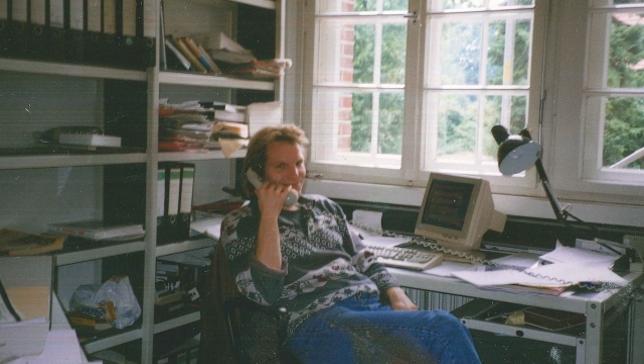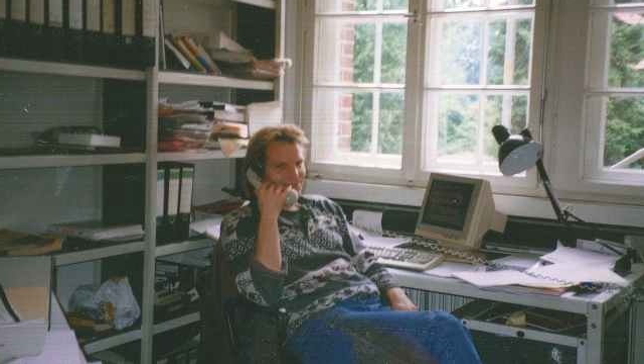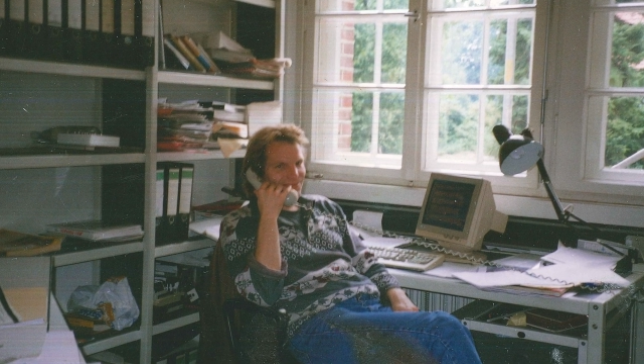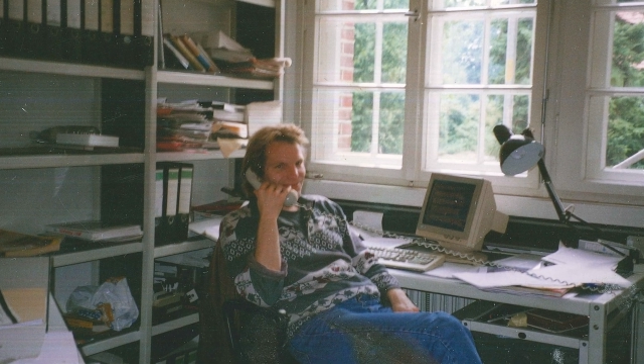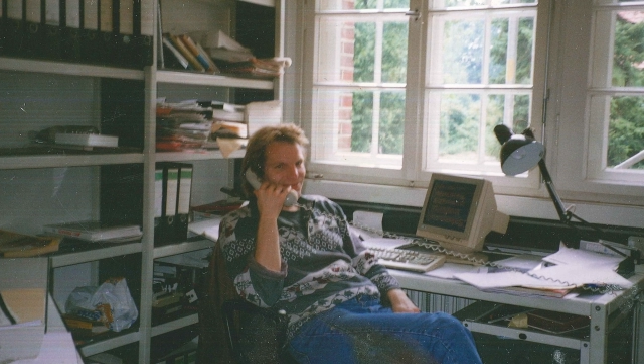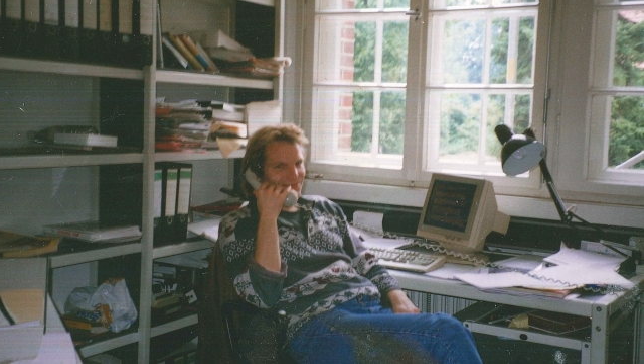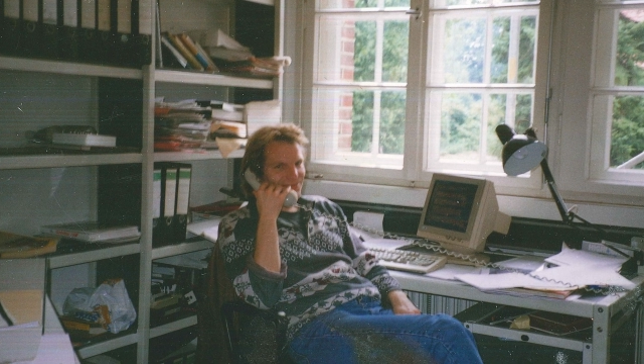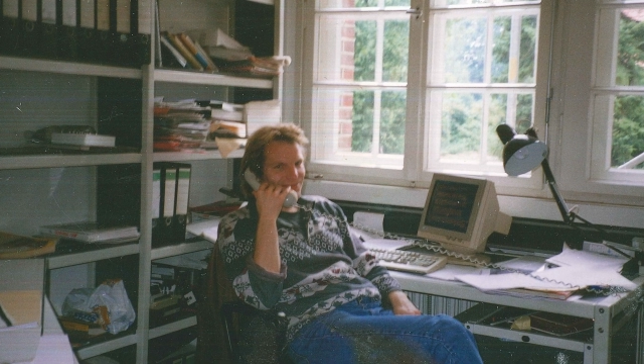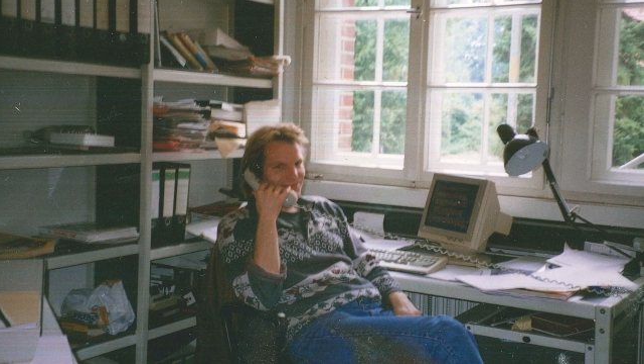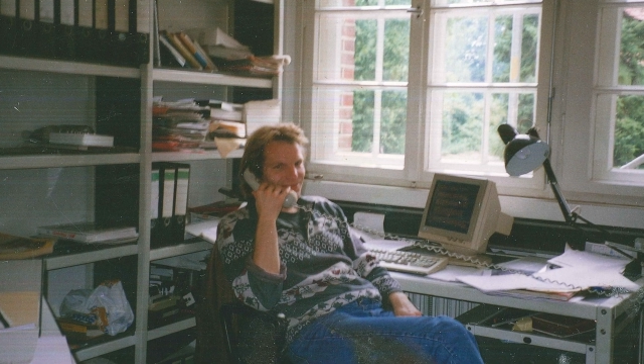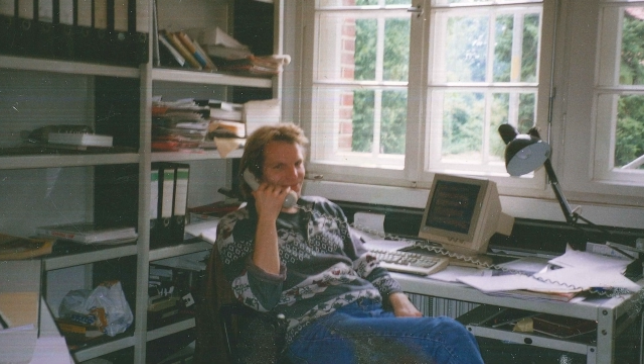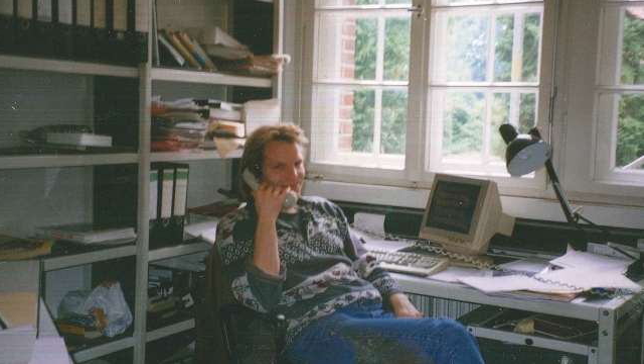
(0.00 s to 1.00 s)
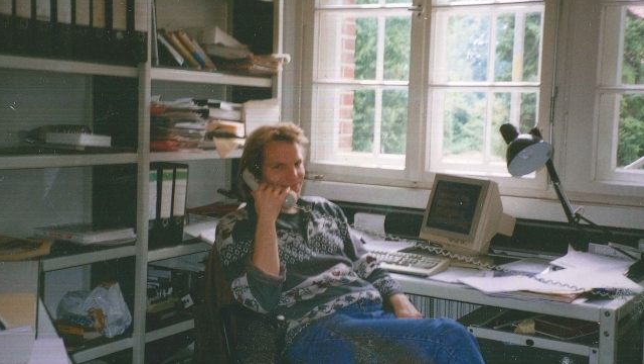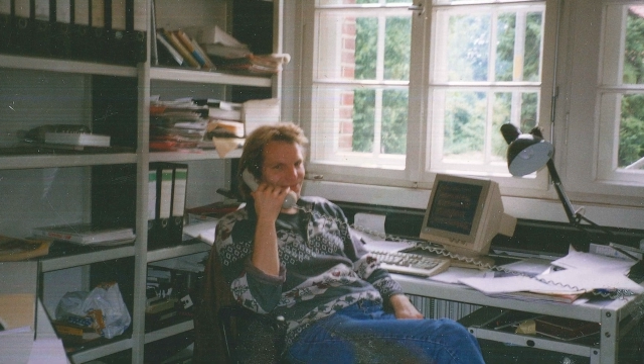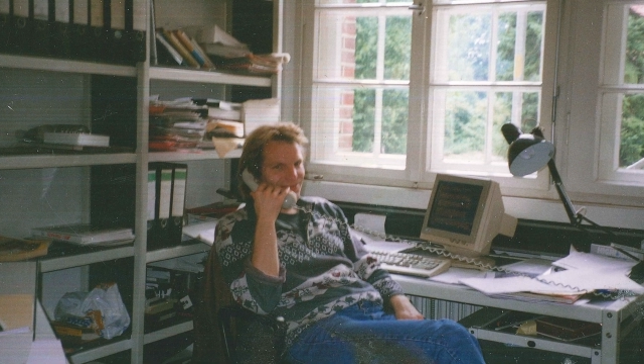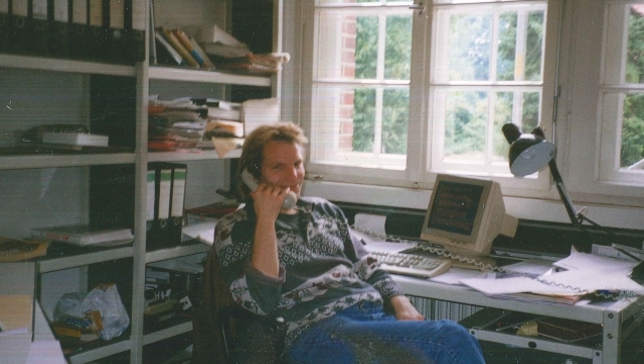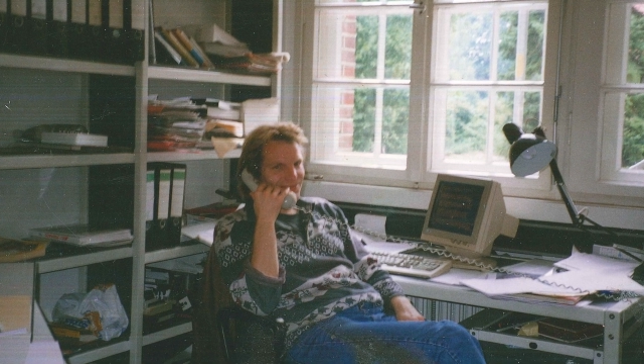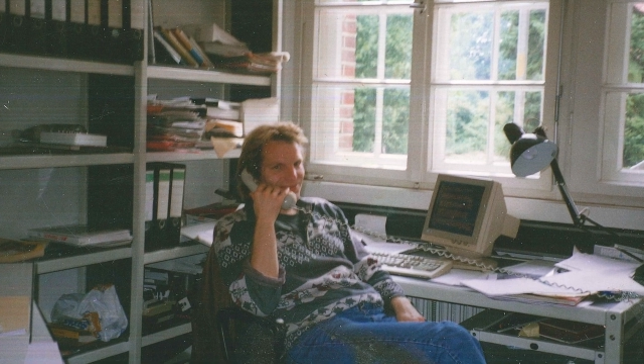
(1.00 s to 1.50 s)
as well as up and
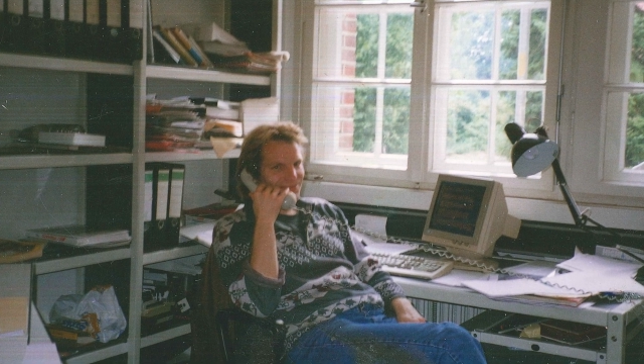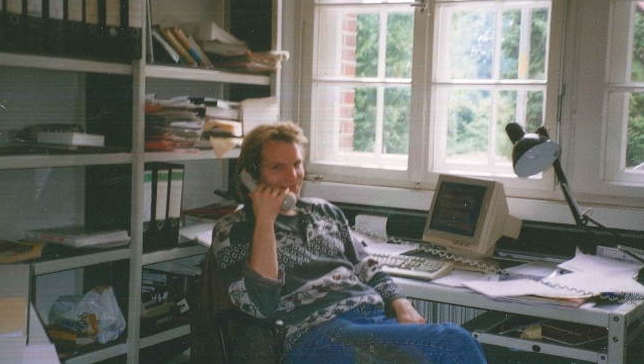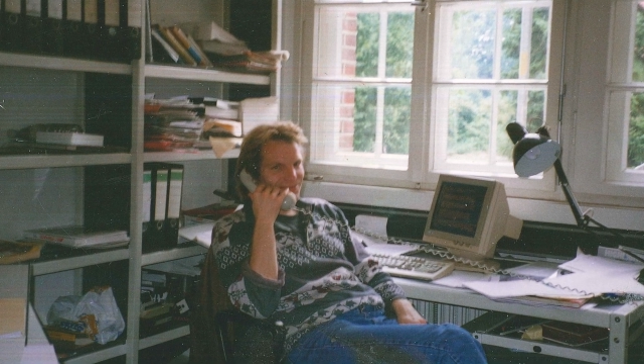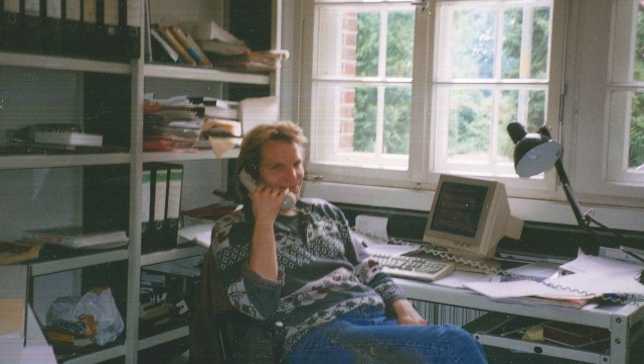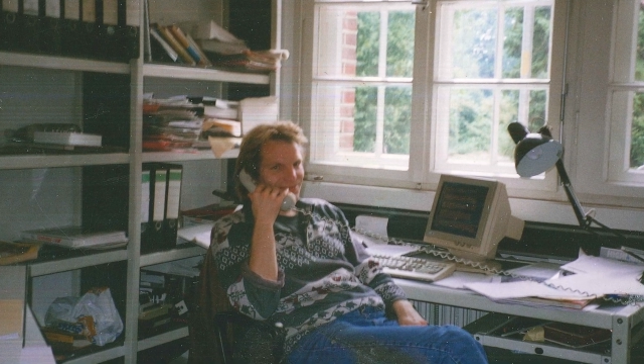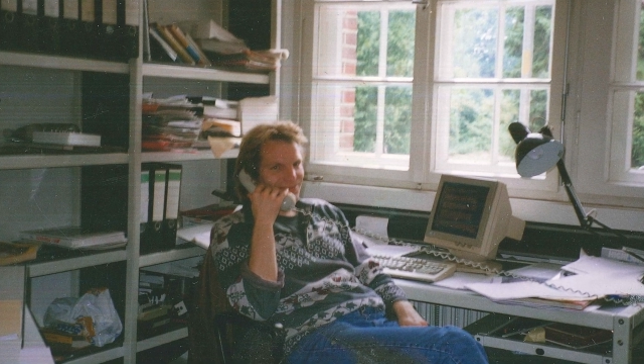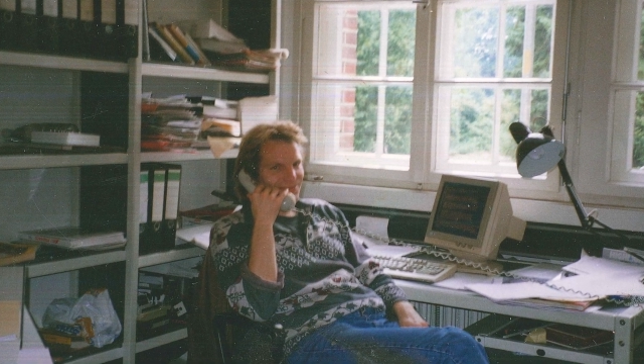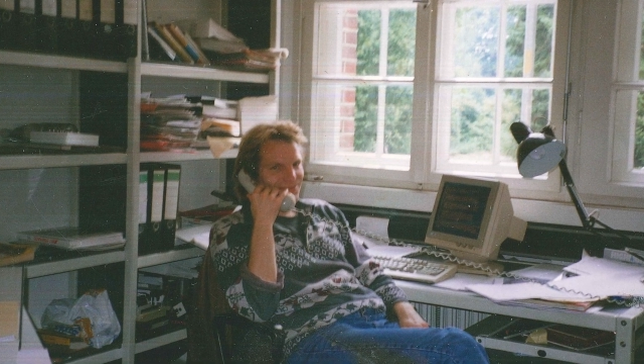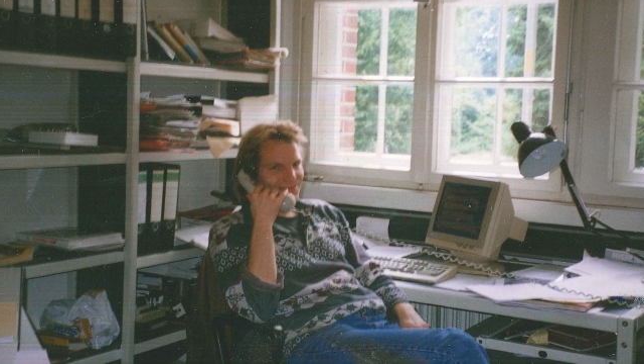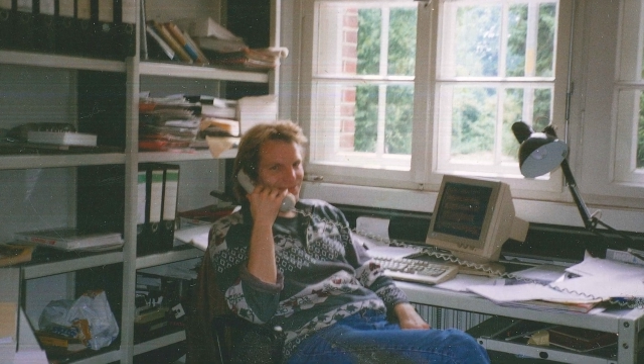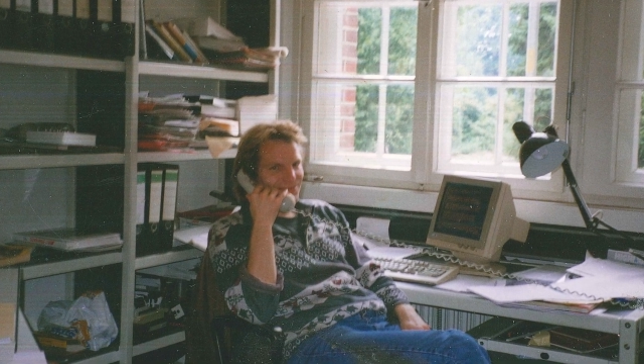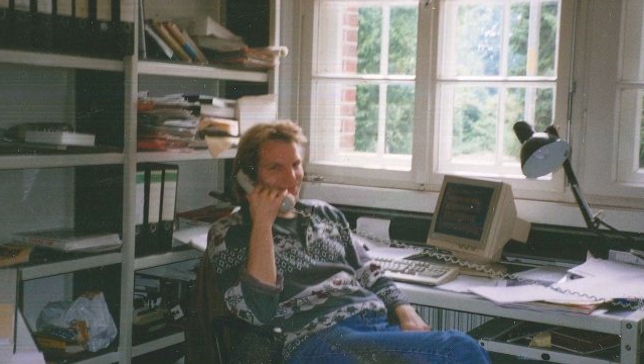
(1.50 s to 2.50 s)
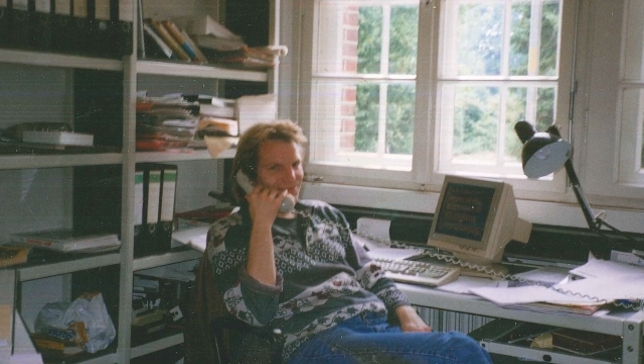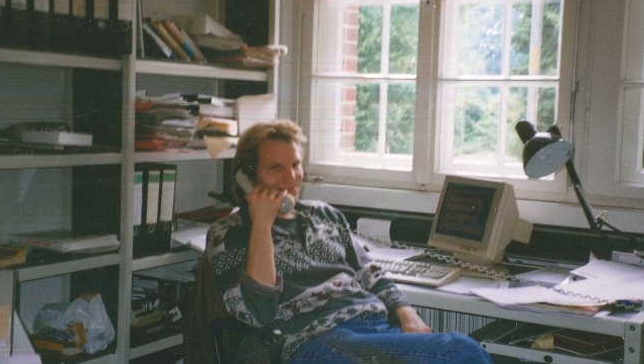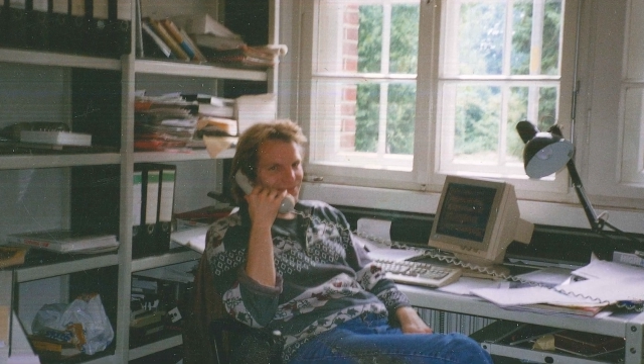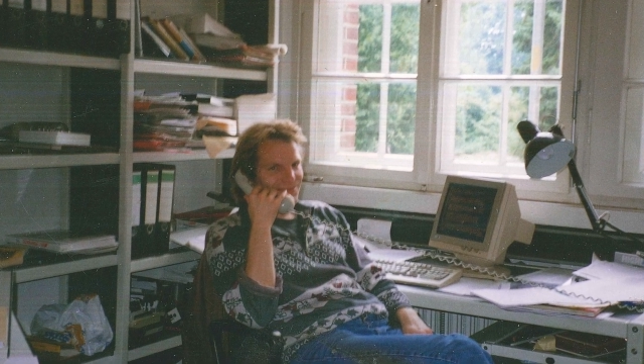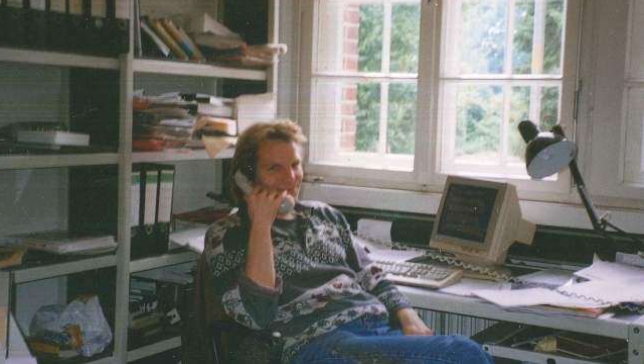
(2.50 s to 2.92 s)
downs, and sometimes projects